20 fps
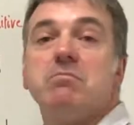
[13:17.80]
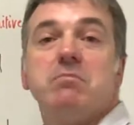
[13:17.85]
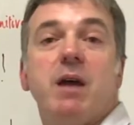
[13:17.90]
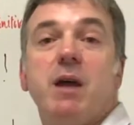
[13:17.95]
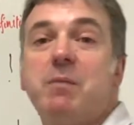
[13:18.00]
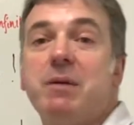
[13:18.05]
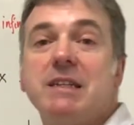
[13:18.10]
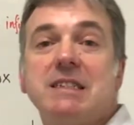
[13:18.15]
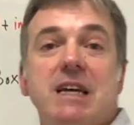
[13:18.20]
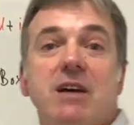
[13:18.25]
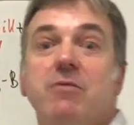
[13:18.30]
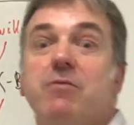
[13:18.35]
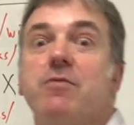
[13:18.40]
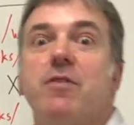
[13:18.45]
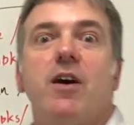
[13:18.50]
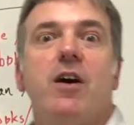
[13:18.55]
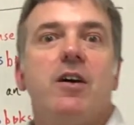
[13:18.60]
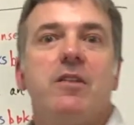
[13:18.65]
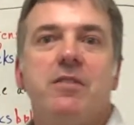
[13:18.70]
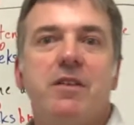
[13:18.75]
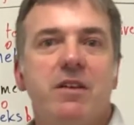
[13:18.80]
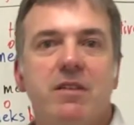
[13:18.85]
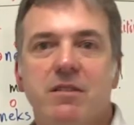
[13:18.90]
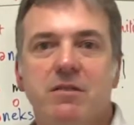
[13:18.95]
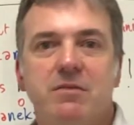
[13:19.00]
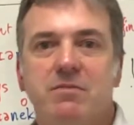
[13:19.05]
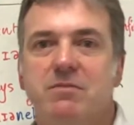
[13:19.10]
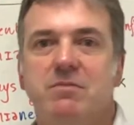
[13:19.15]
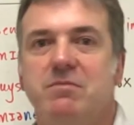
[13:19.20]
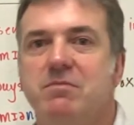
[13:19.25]
maybe it's our father,
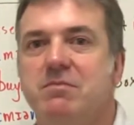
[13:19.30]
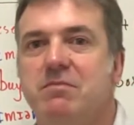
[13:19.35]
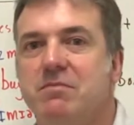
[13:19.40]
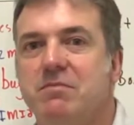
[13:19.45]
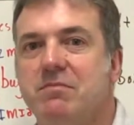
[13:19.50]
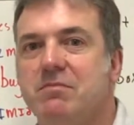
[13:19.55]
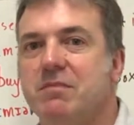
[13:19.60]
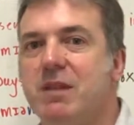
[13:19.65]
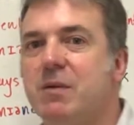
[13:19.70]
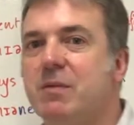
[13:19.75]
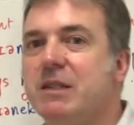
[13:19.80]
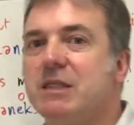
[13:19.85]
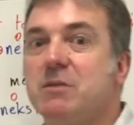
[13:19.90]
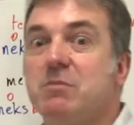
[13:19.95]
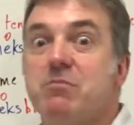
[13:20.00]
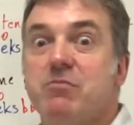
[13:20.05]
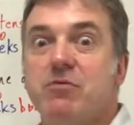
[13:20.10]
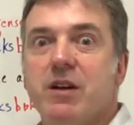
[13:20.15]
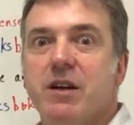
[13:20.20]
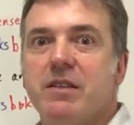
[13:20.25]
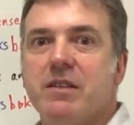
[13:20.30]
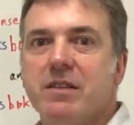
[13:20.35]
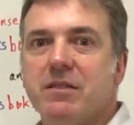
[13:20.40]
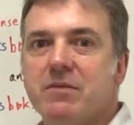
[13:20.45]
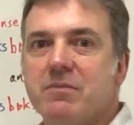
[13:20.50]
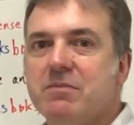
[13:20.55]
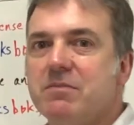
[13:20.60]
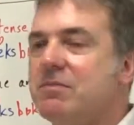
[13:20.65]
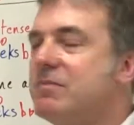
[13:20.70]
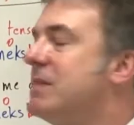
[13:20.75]
maybe it's a brother.
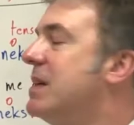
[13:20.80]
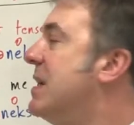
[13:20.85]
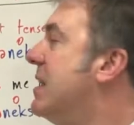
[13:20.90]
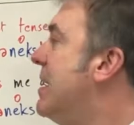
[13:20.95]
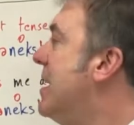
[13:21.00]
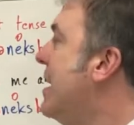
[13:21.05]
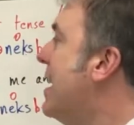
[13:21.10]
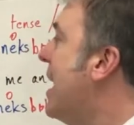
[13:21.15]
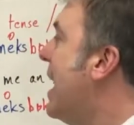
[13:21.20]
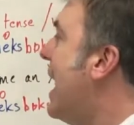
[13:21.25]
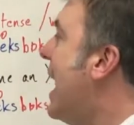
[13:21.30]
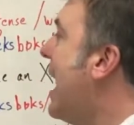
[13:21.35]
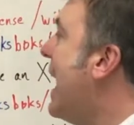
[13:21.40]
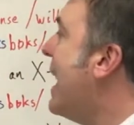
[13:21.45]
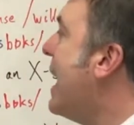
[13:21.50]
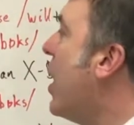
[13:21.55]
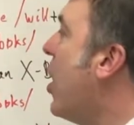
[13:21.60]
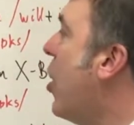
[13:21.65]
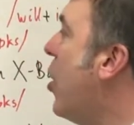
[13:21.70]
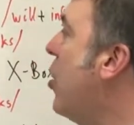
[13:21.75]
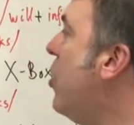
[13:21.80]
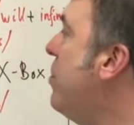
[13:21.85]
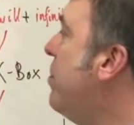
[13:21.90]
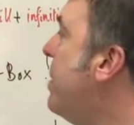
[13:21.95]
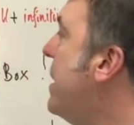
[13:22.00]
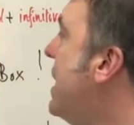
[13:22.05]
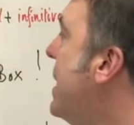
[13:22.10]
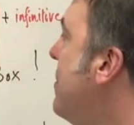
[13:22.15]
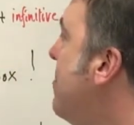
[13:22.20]
I hope he